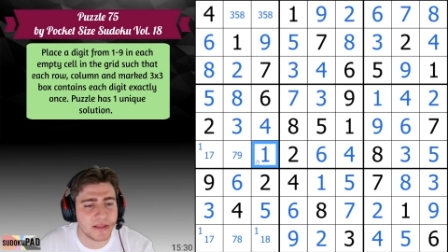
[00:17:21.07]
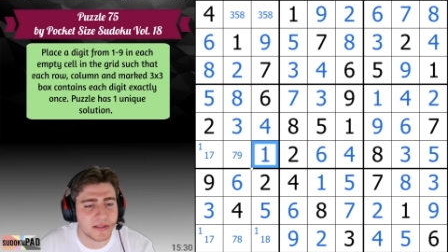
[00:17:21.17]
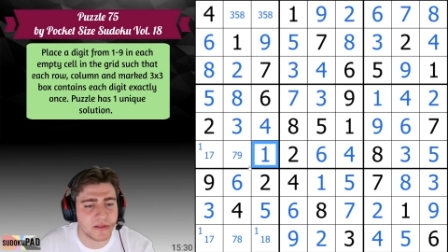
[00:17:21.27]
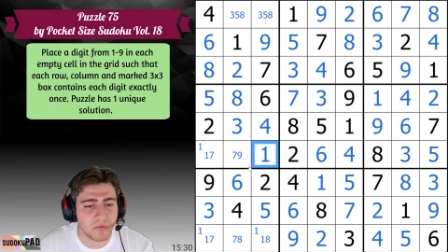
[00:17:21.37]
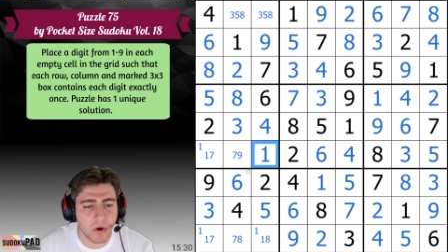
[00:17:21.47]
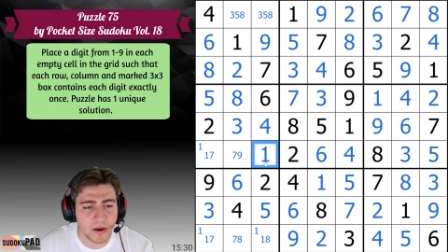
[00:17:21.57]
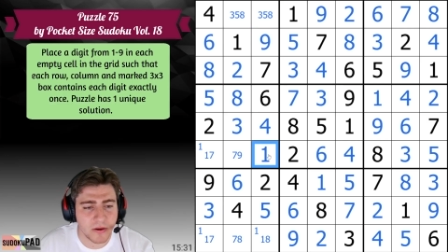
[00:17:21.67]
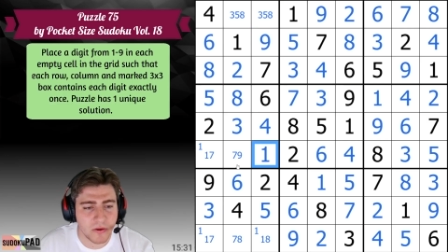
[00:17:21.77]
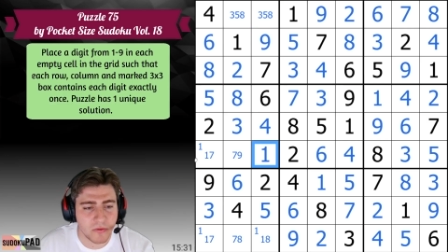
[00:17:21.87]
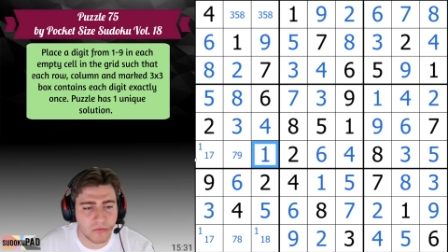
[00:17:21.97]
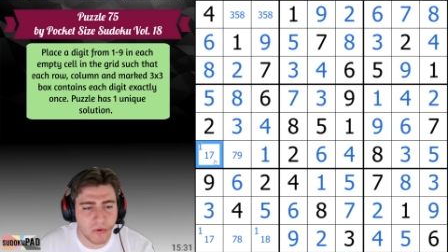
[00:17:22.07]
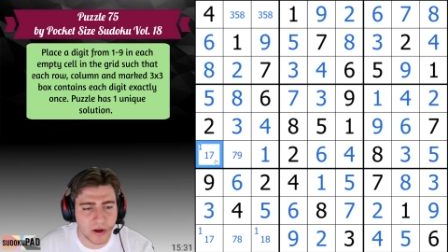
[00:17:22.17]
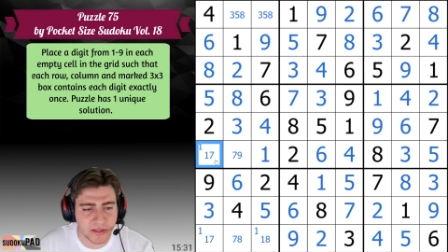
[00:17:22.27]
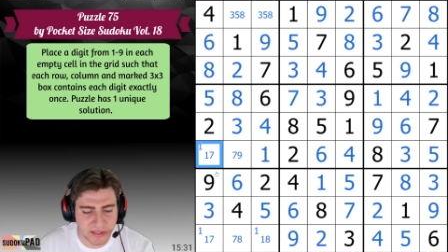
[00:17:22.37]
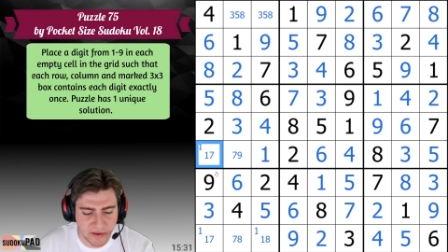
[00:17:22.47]
This is 1,
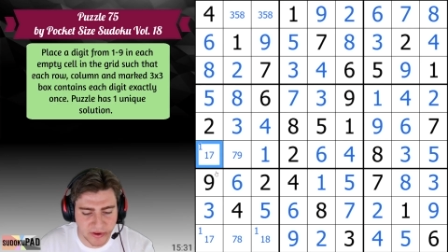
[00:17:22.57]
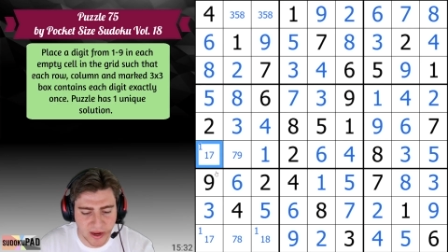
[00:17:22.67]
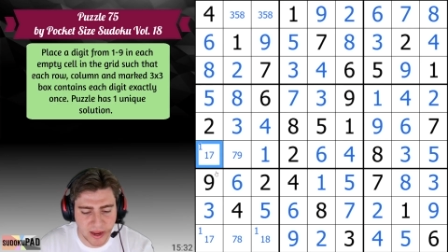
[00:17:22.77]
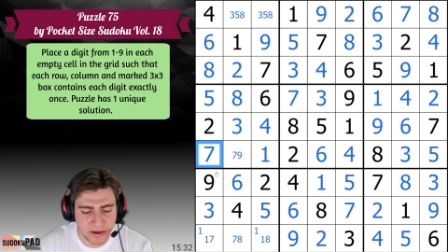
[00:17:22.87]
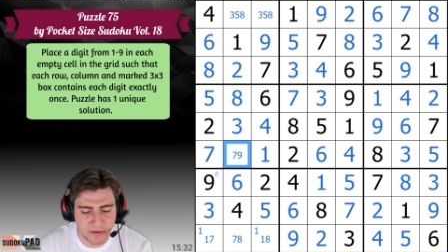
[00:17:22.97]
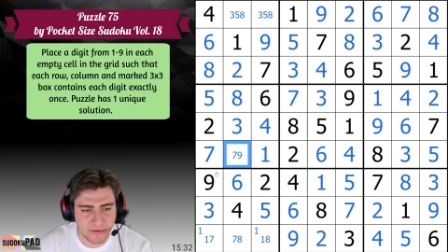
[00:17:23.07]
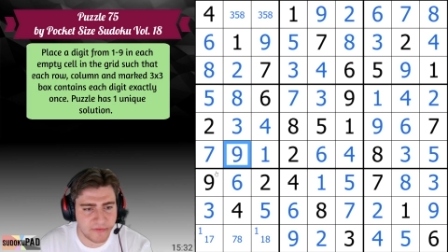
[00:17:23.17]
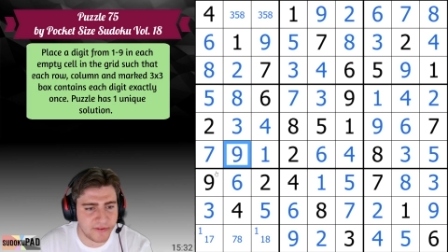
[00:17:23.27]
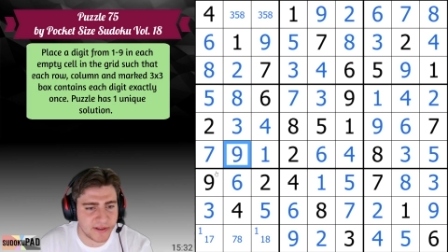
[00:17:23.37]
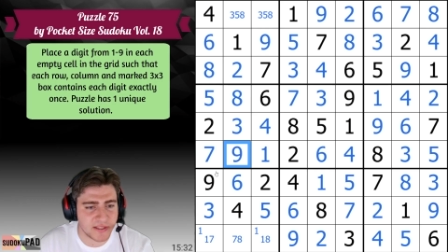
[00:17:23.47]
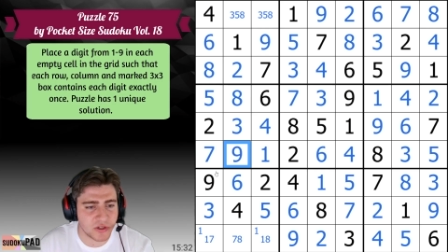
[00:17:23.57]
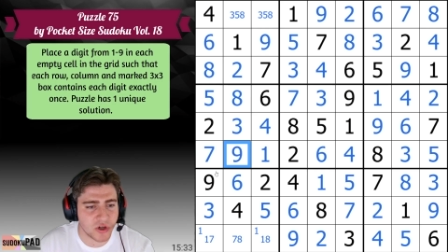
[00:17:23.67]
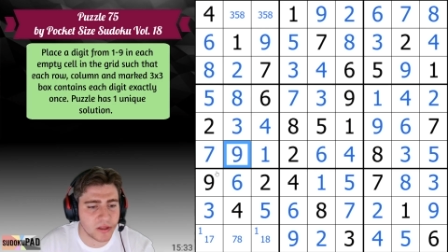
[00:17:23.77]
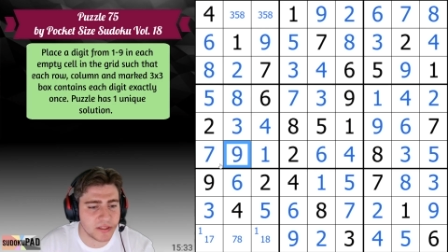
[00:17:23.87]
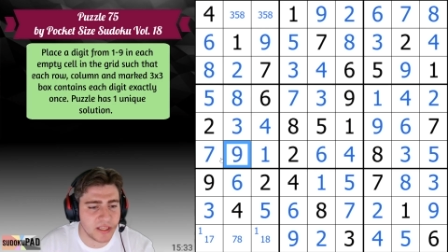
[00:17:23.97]
1, 7, 9, fixing the
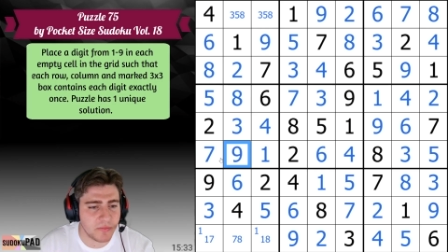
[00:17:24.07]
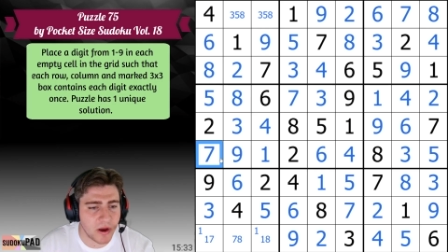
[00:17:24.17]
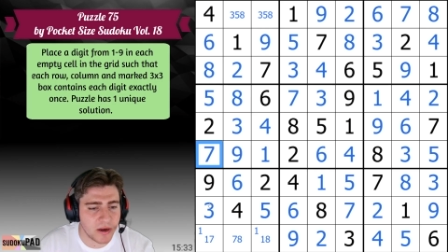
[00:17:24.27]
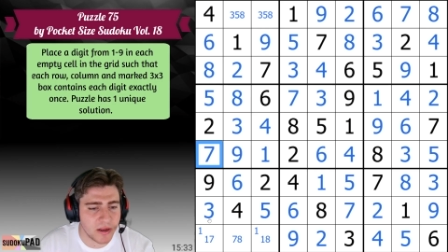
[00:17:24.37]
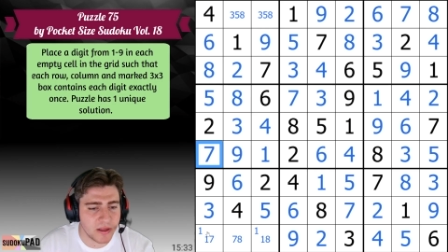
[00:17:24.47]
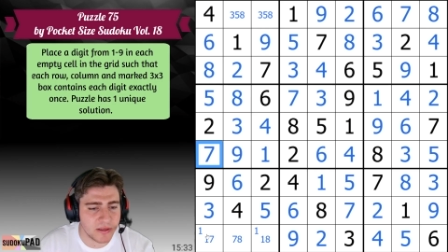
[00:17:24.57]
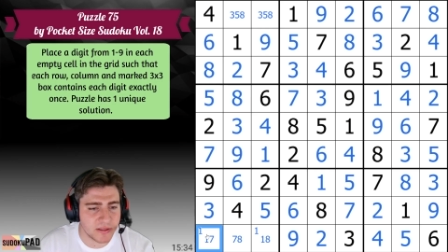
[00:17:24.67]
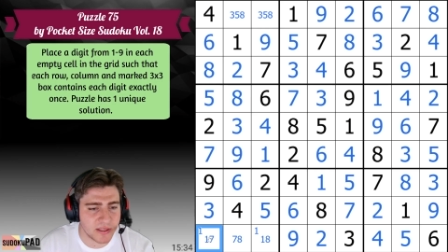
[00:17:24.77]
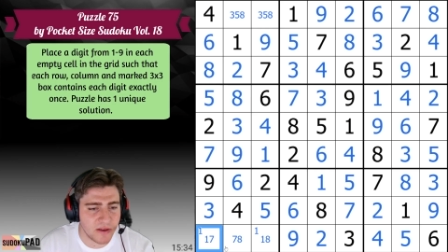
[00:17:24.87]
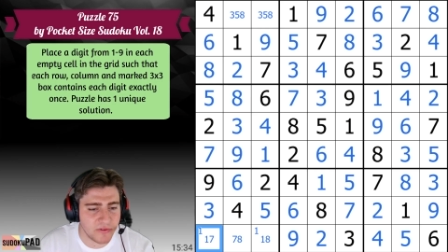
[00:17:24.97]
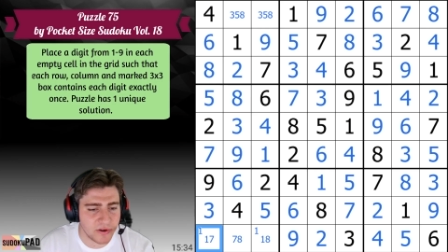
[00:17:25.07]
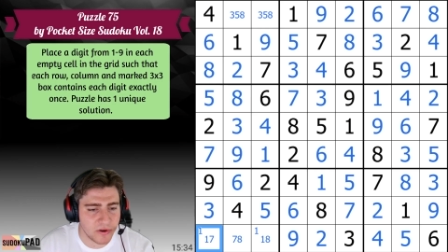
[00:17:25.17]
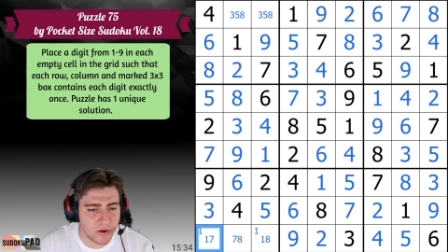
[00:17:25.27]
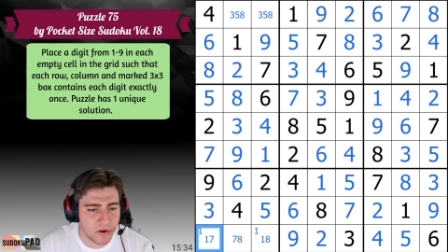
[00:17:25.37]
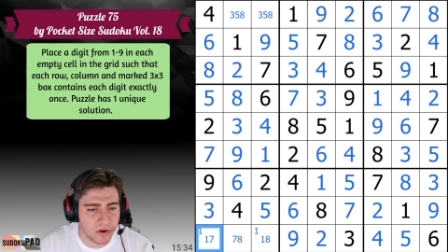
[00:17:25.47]
chocolate teapot, 7,
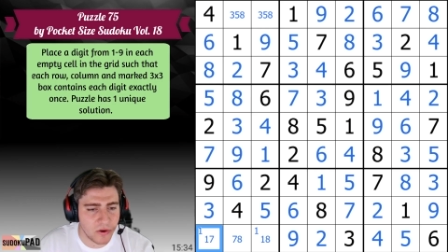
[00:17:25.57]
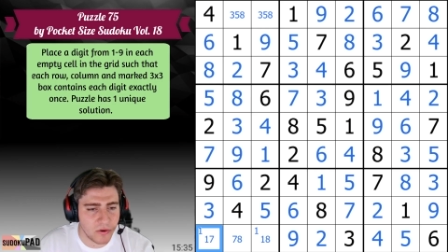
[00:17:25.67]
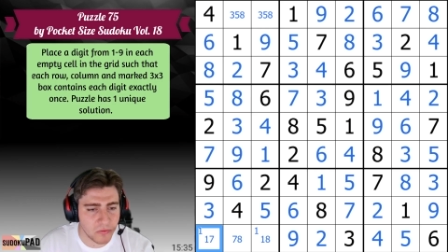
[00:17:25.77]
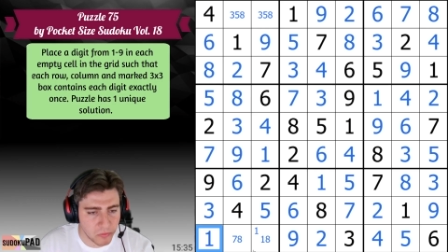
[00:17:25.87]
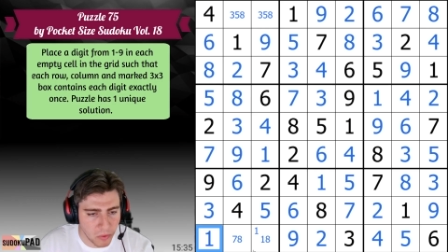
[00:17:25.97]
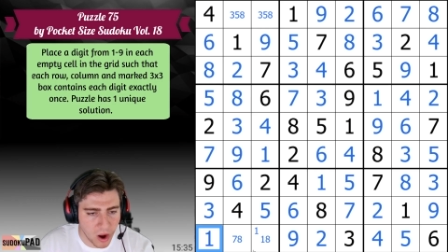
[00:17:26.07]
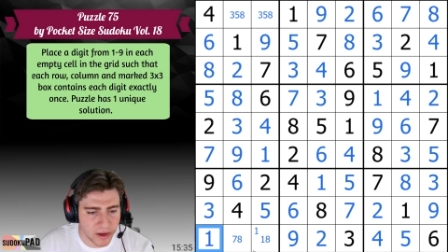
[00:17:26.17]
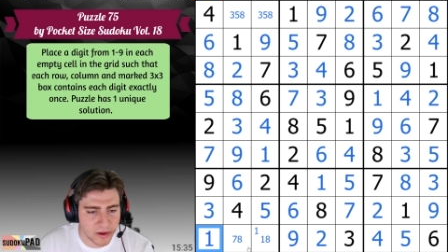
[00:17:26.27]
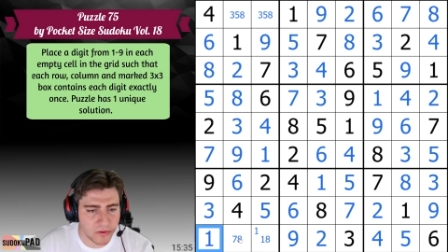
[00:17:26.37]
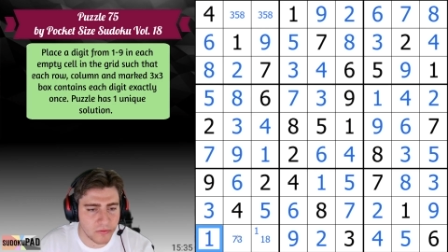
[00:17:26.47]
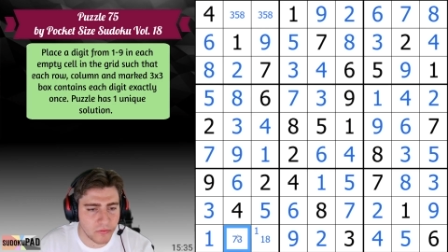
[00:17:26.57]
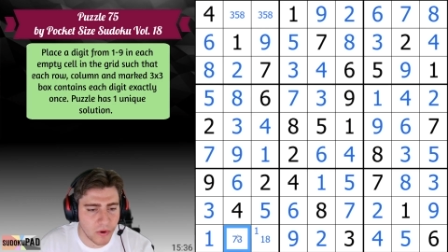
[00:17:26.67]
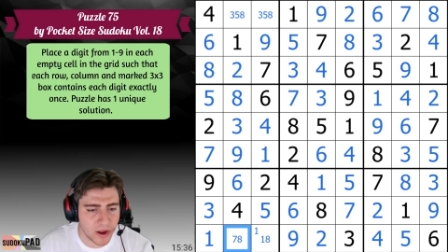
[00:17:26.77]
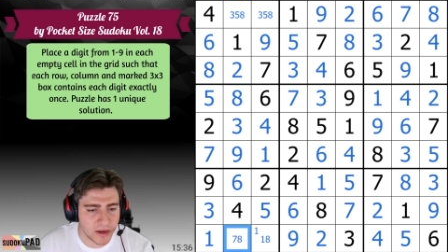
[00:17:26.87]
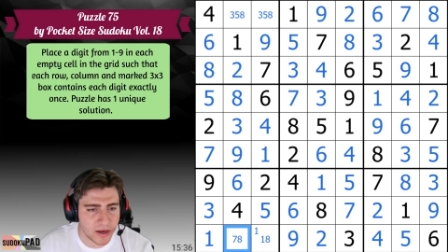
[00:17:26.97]
1,
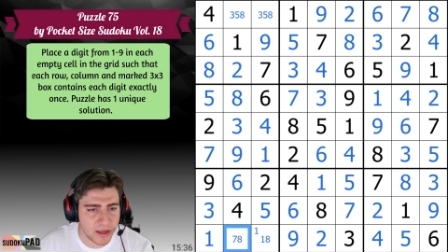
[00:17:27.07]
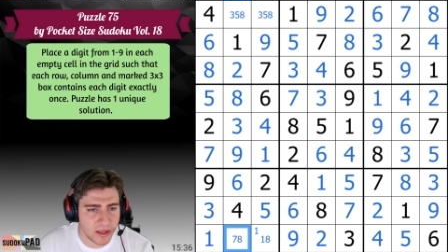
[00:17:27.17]
1,